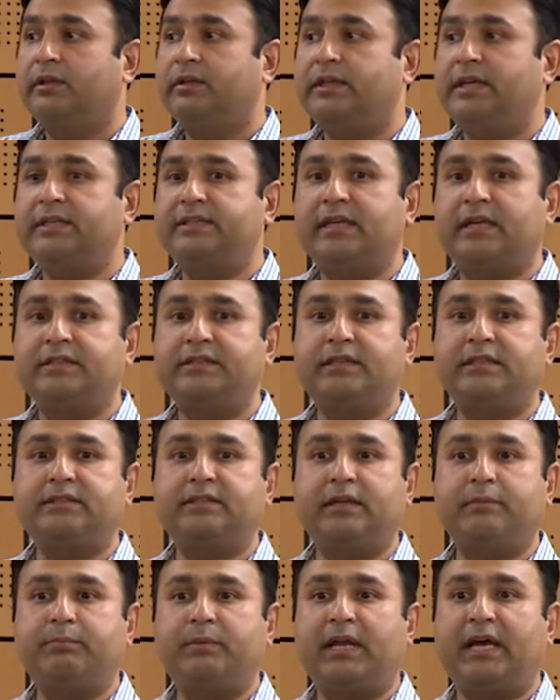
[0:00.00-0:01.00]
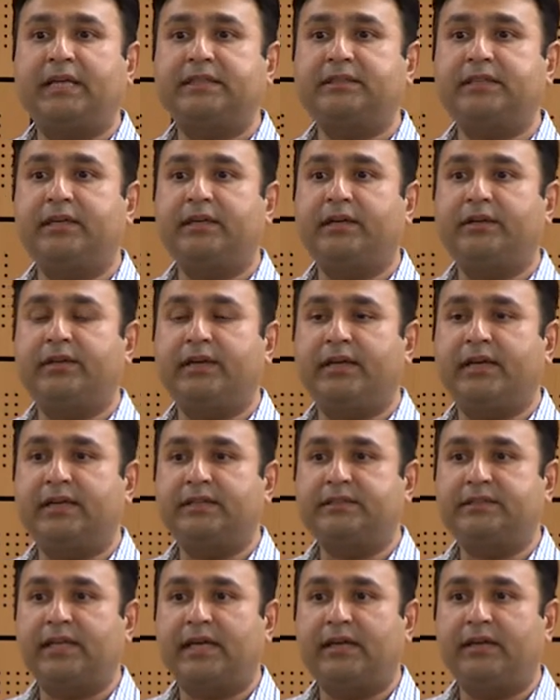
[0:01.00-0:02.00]
these are just a plastic
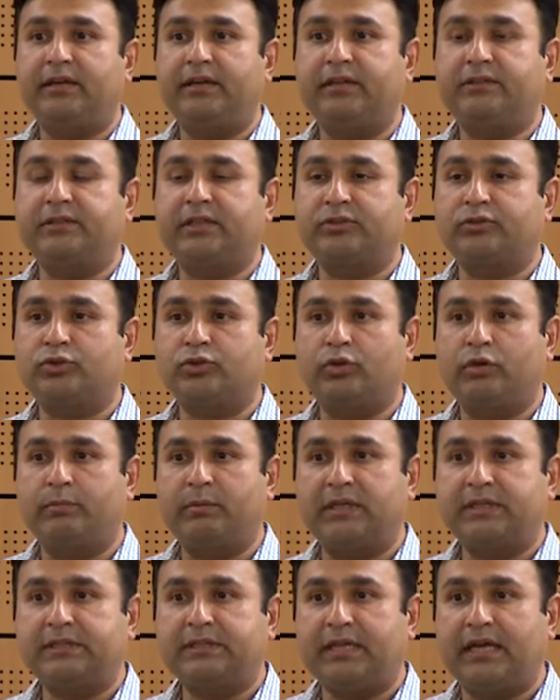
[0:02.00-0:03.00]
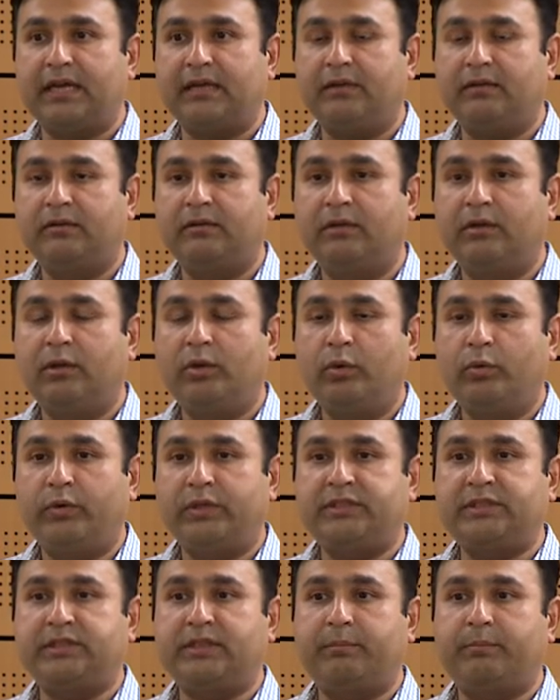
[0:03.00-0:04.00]
adherent cell it's a stromal cell
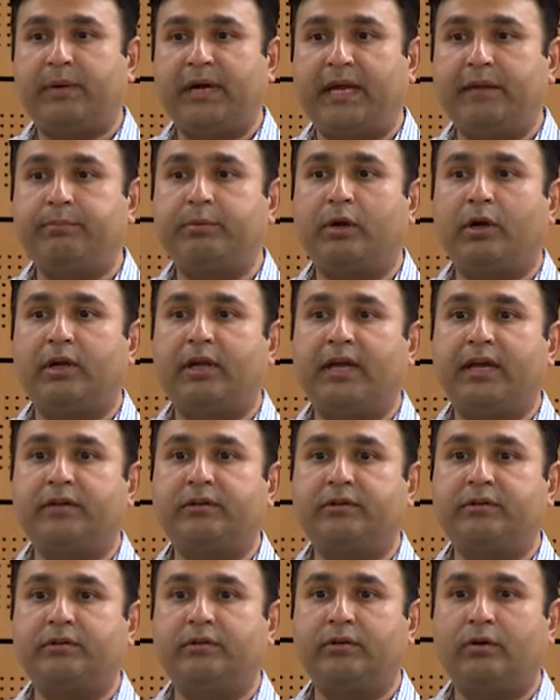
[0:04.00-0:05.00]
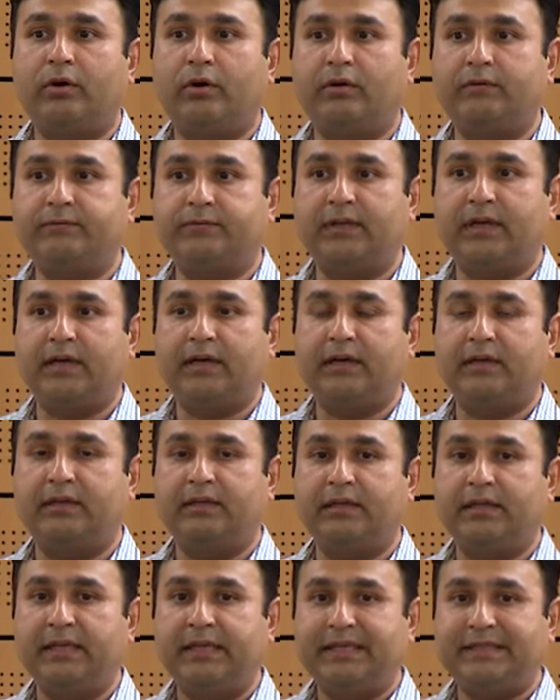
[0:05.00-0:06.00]
which is a byproduct of the
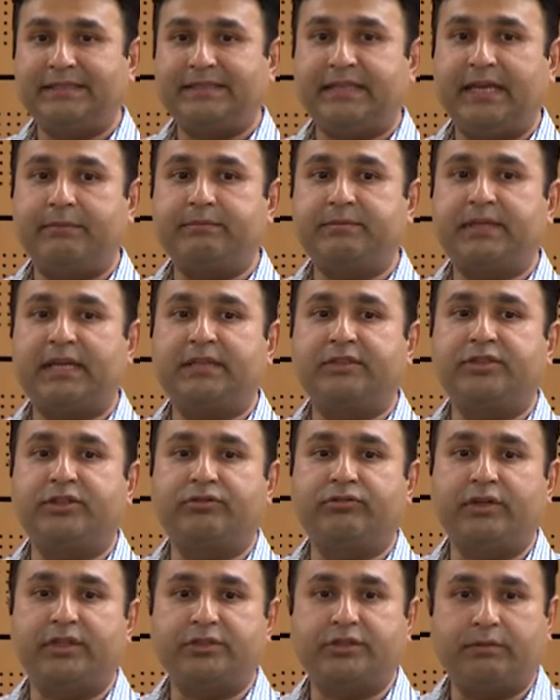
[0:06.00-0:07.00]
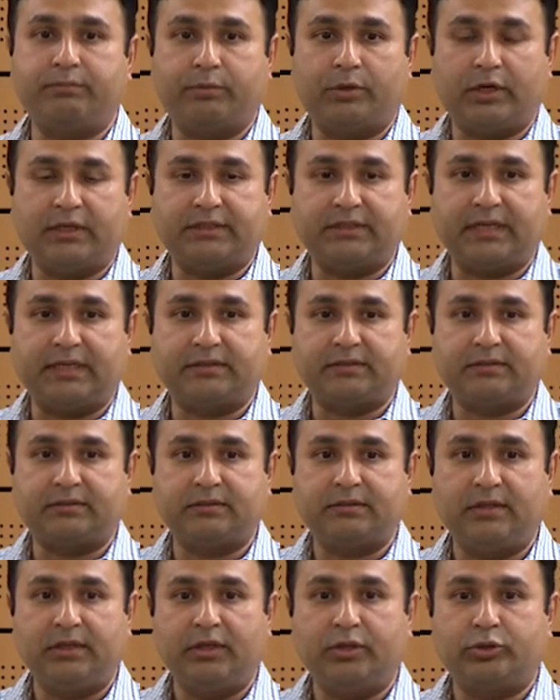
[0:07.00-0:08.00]
stem cell generation process
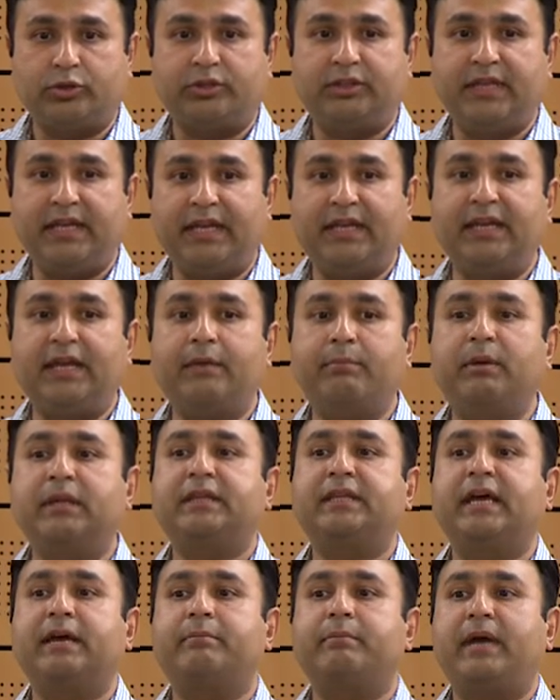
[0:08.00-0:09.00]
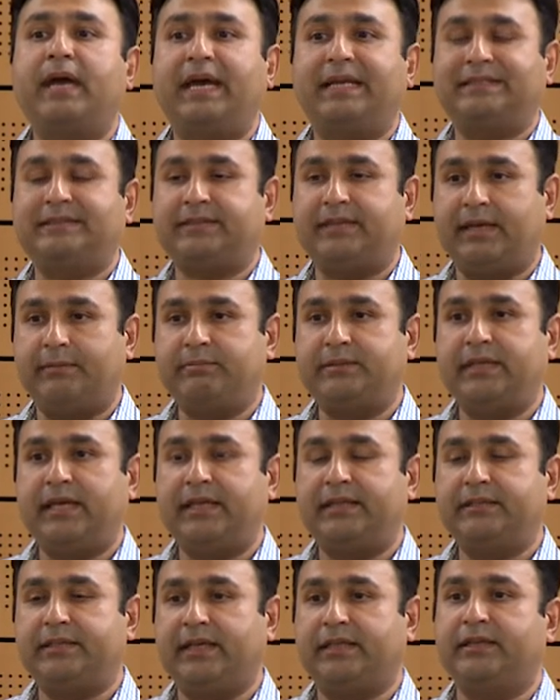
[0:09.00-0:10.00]
so they label them as stem
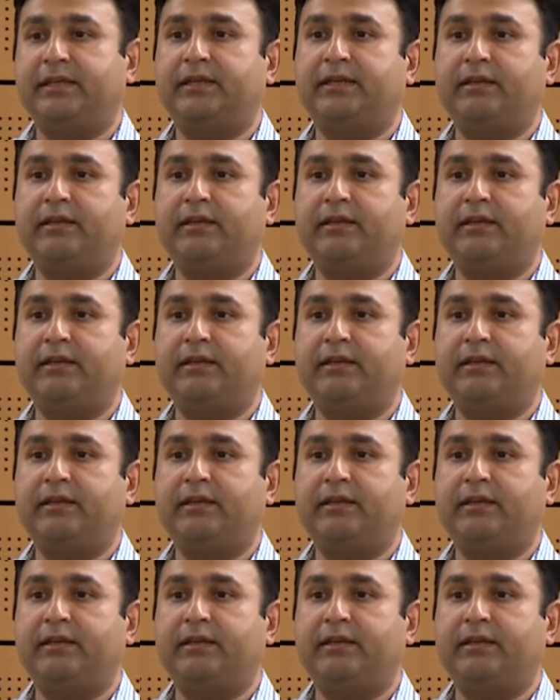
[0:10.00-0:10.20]
cells and they